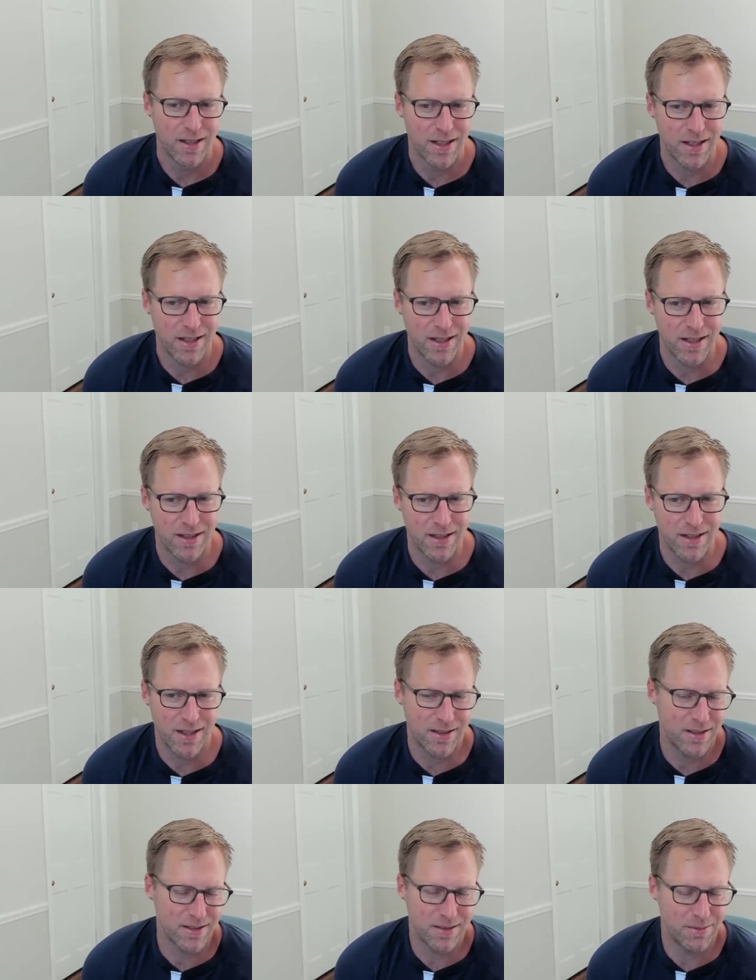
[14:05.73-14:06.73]
like
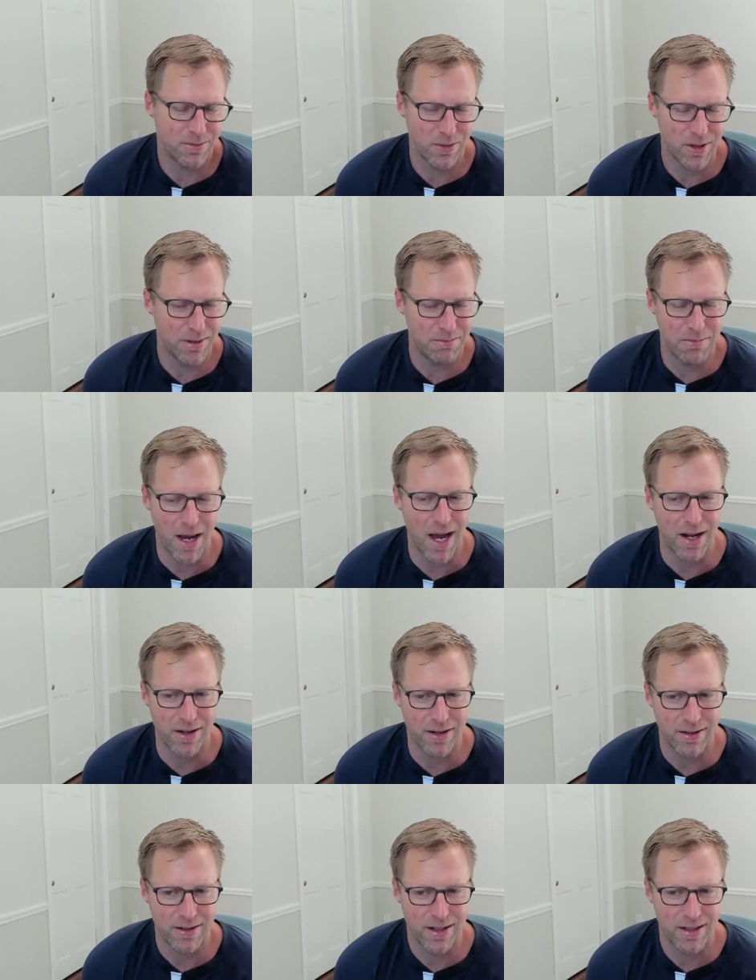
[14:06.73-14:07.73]
that doesn't really matter